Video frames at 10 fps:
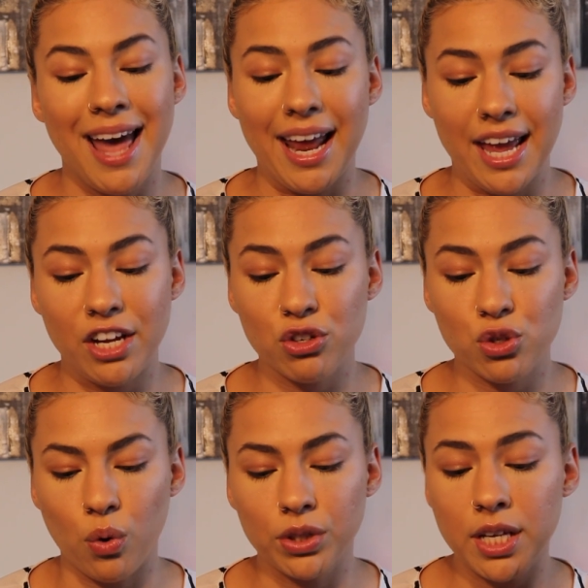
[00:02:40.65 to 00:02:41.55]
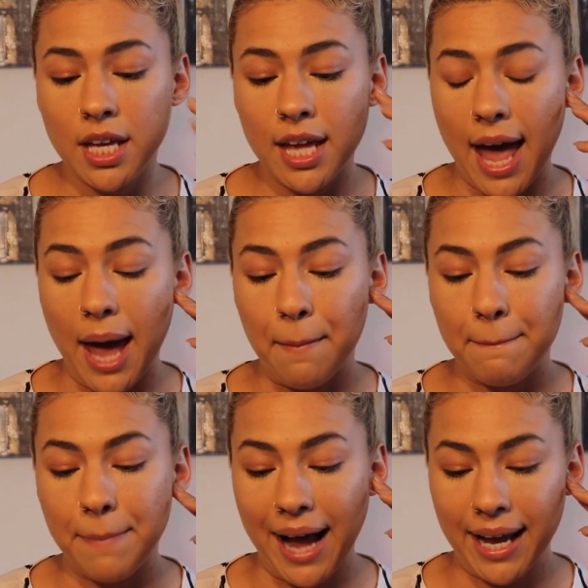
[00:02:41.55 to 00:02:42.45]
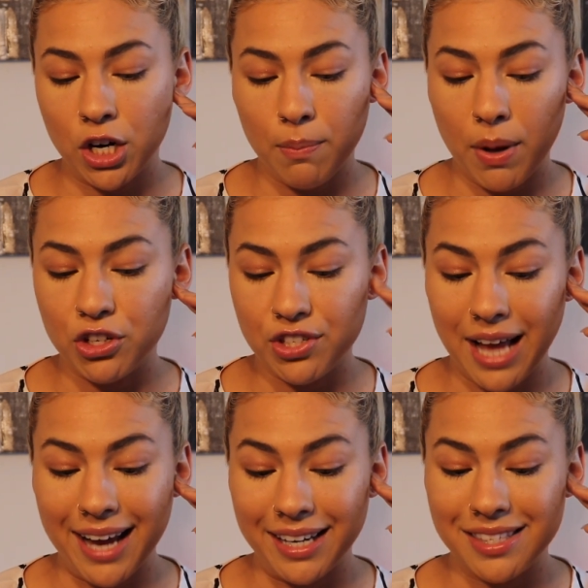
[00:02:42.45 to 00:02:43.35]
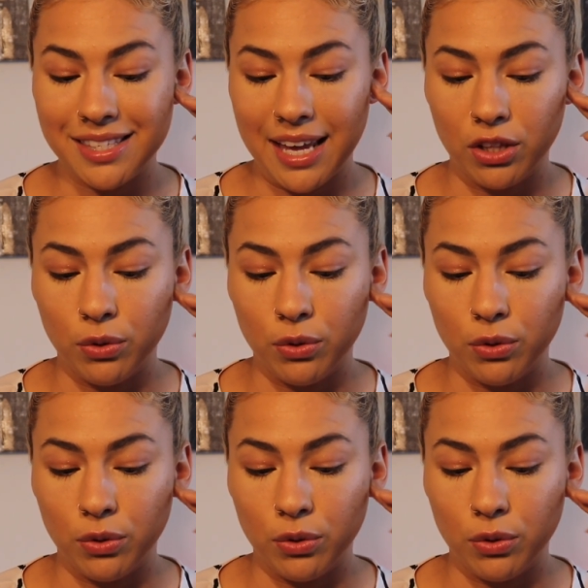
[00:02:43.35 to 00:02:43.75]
At 8 years old, and back at her mother's side in St.